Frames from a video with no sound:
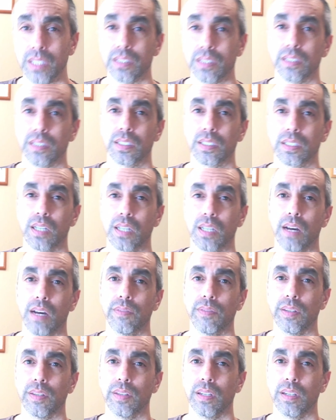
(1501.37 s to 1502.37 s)
and stuff,
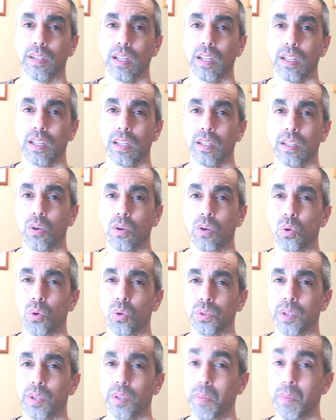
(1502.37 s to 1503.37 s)

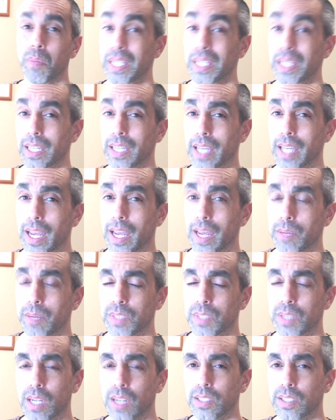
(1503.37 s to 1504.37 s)
old Amiga games.
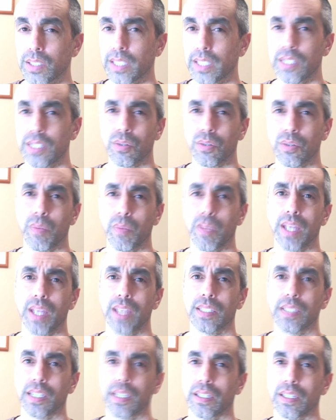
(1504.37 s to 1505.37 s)
And I was like, these are
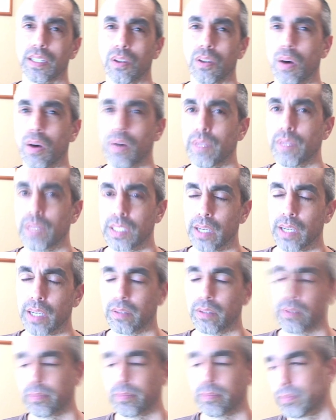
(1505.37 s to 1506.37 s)
amazing. And obviously I
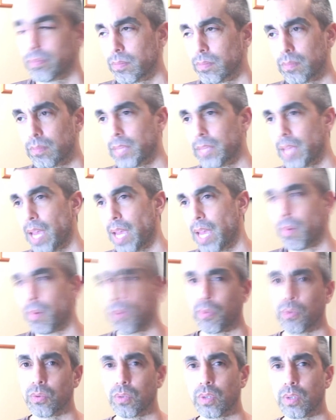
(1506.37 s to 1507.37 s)
came up
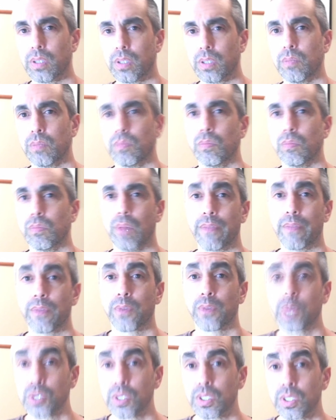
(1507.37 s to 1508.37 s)
through, my
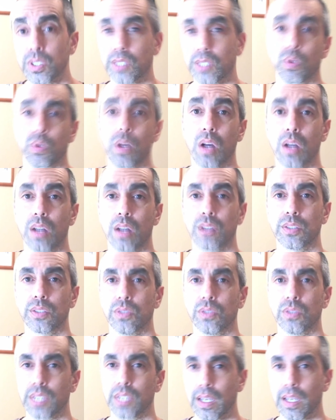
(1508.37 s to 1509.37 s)
first things were
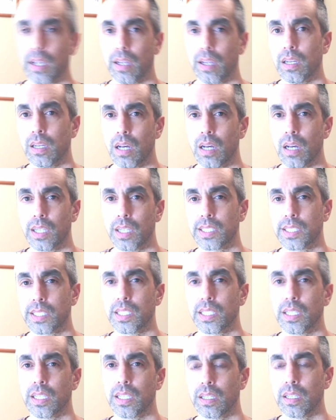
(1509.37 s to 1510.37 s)
consoles like
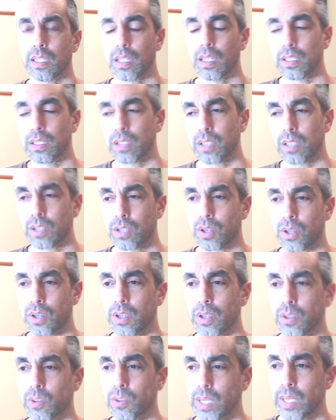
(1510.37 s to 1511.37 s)
Odyssey and a Atari
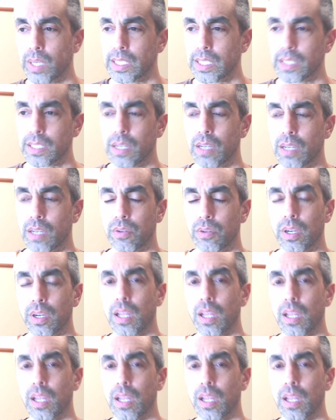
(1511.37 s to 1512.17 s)
2600.